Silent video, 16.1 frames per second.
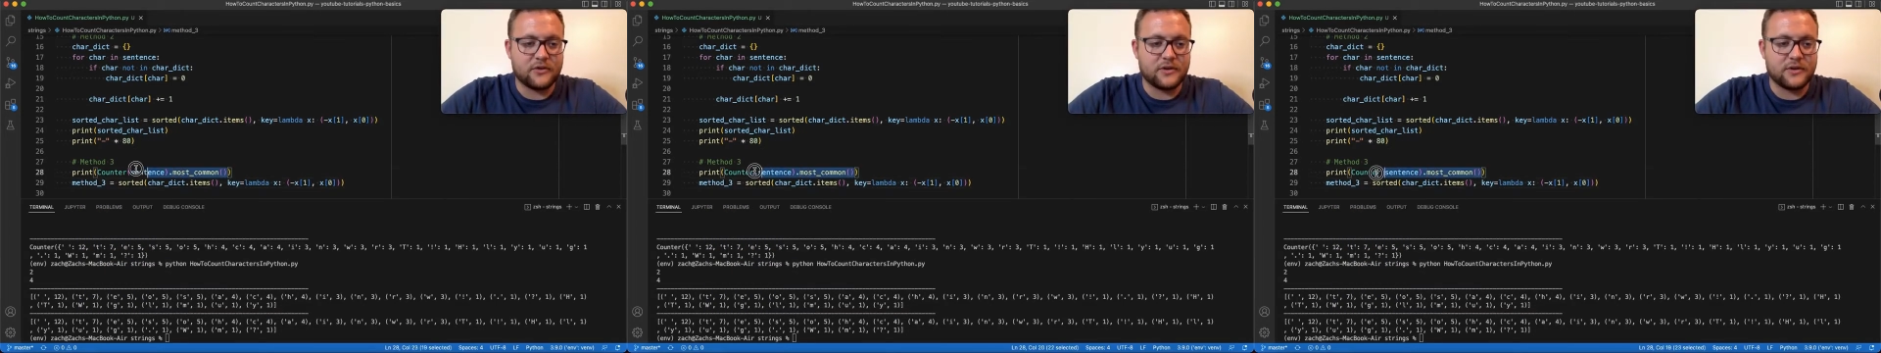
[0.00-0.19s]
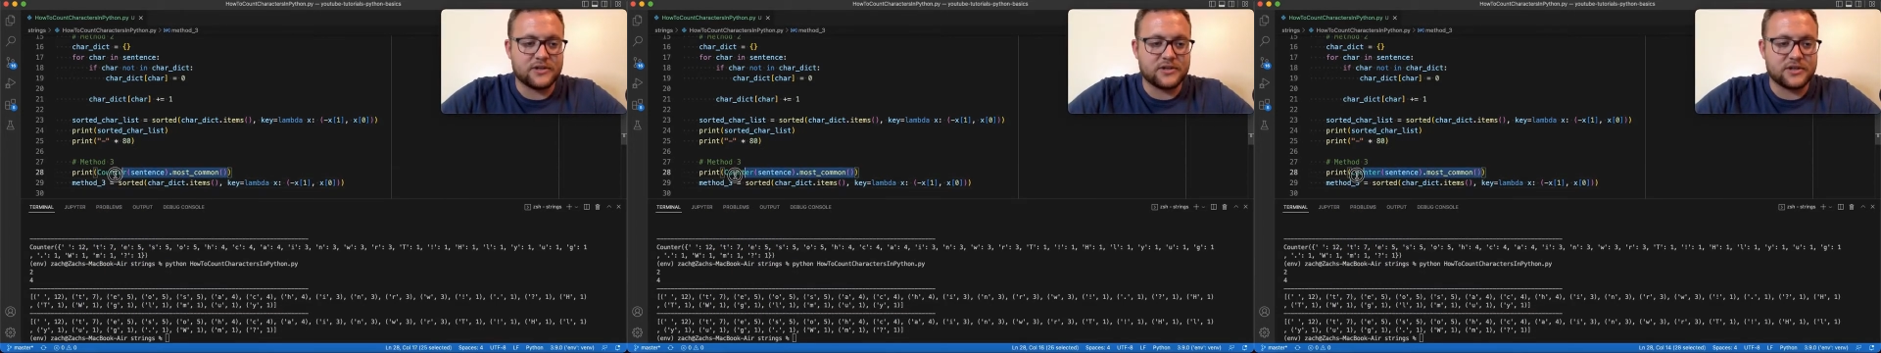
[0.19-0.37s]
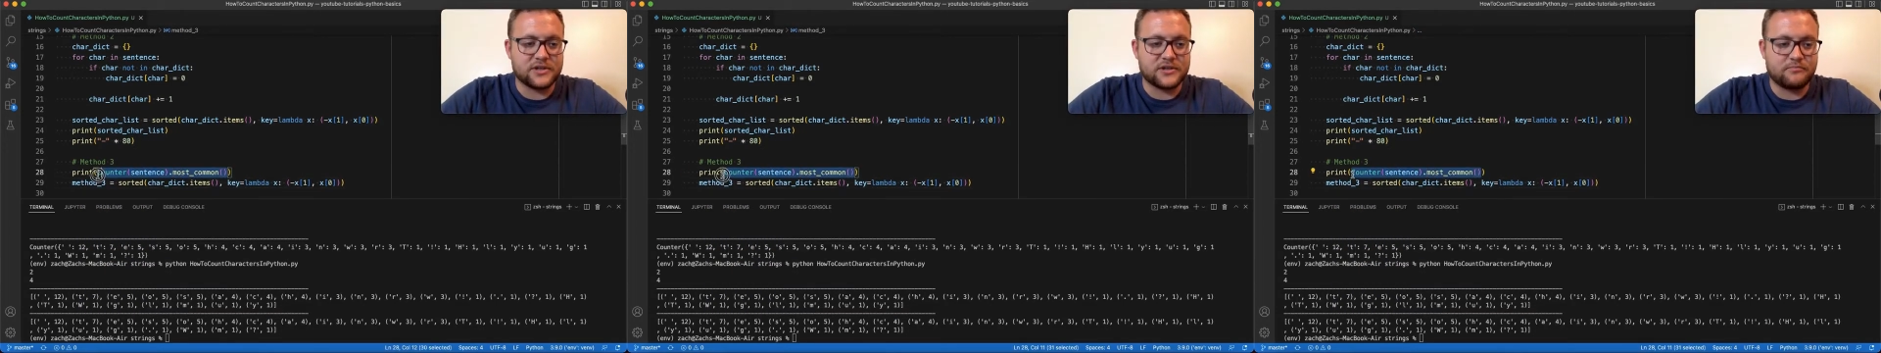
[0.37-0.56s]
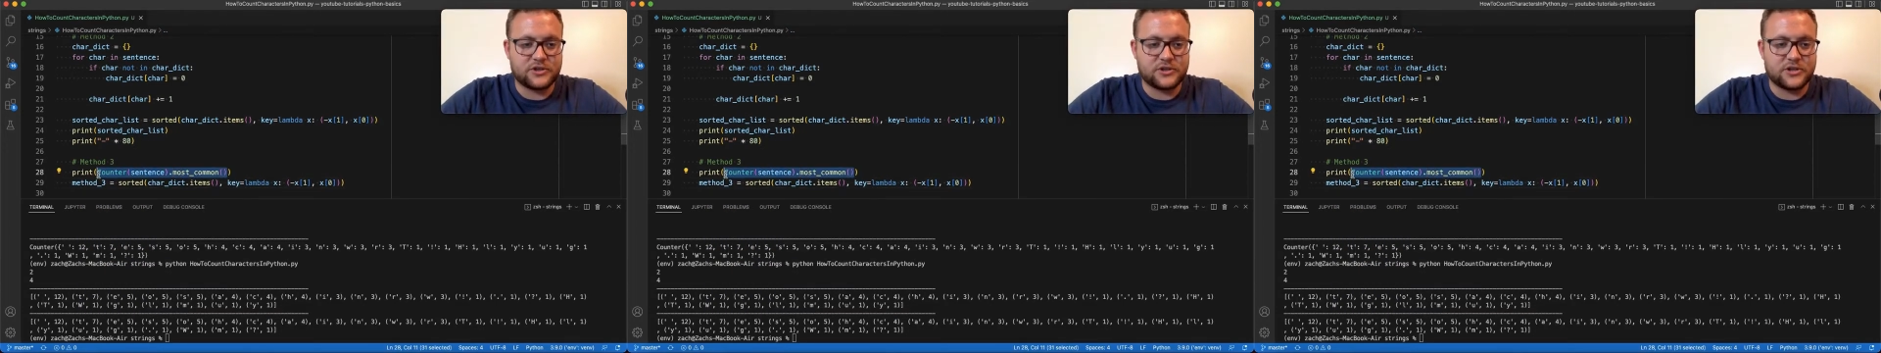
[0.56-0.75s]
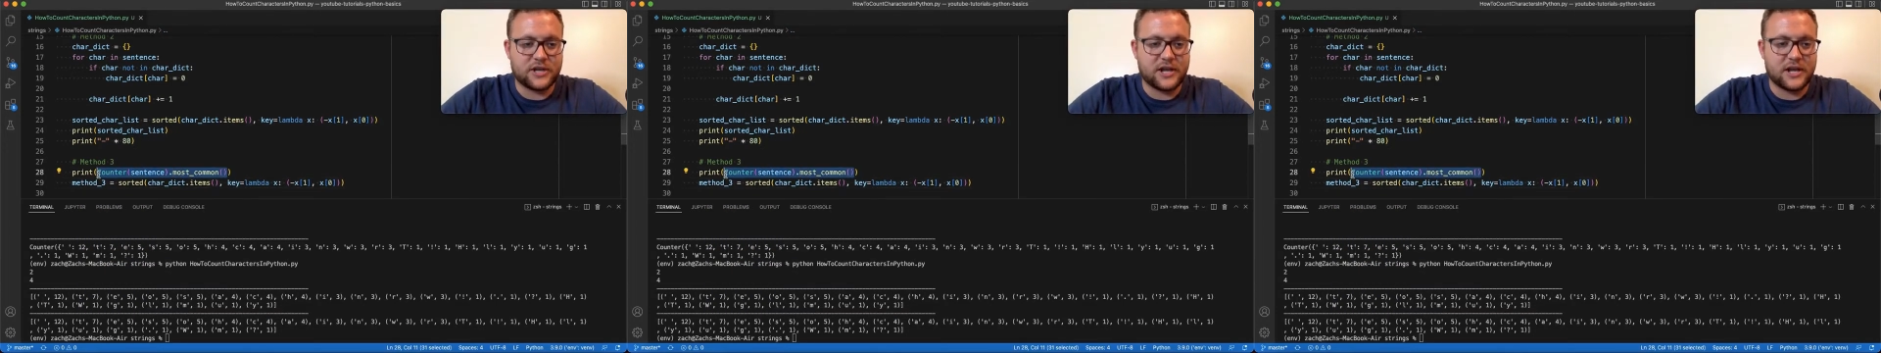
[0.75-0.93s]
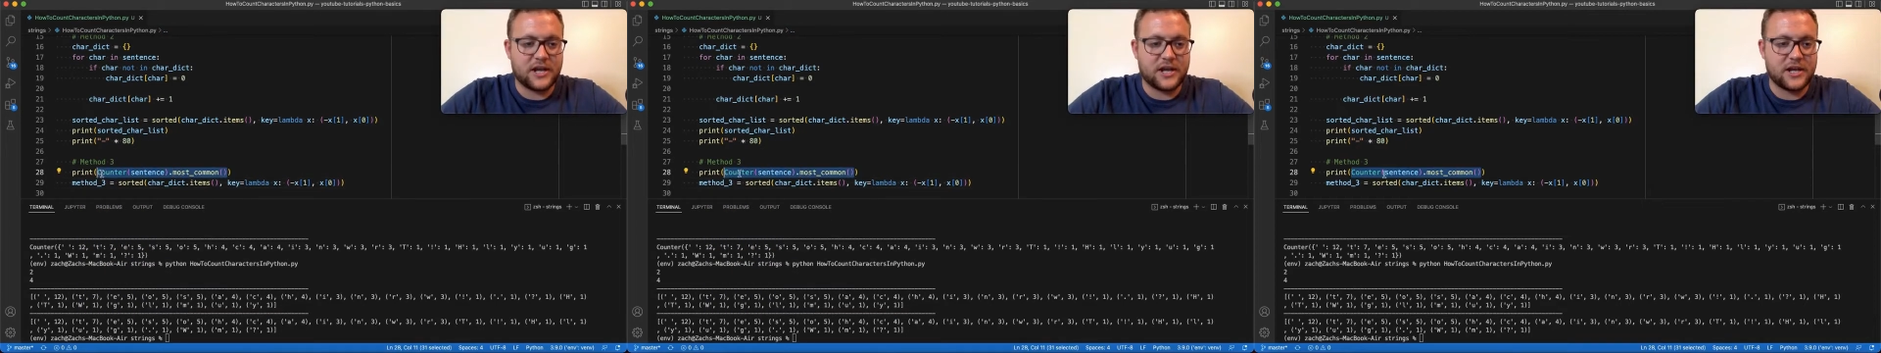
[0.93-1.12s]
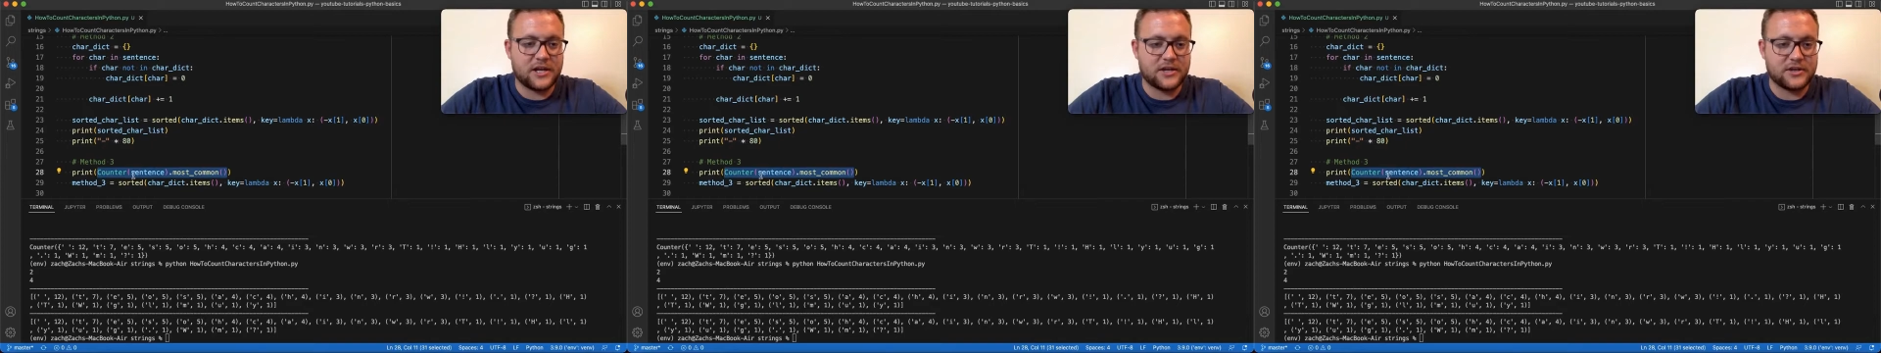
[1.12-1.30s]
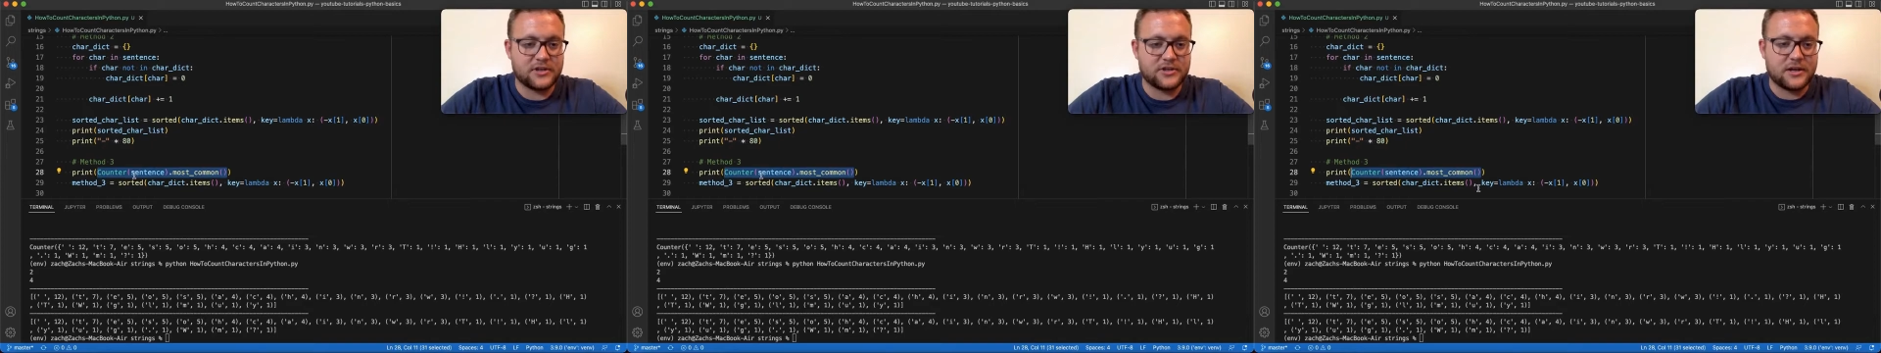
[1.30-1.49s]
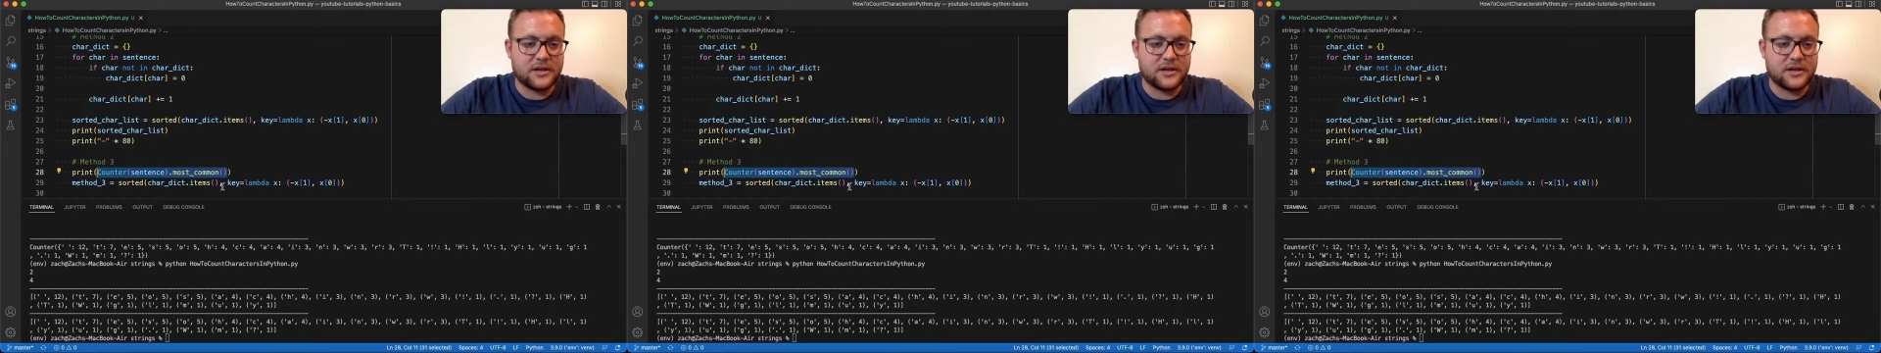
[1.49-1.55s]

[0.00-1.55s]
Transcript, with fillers: is just change